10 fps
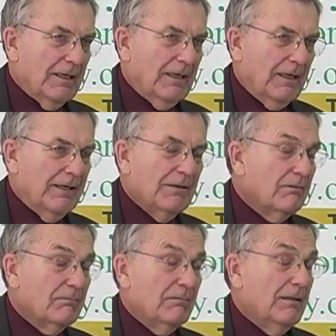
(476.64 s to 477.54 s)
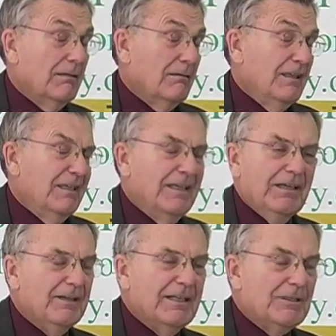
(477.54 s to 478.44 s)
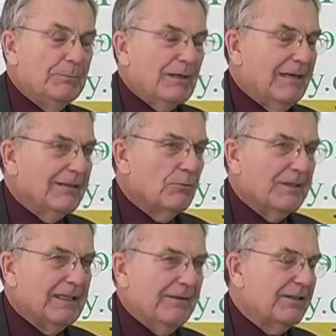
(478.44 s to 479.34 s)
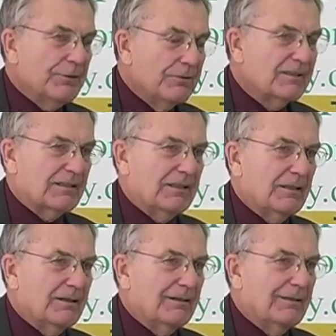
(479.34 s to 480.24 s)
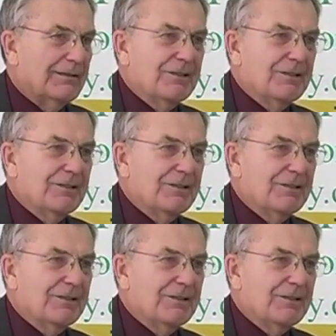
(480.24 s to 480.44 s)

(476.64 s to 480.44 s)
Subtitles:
and in an area that you probably would not use it, you're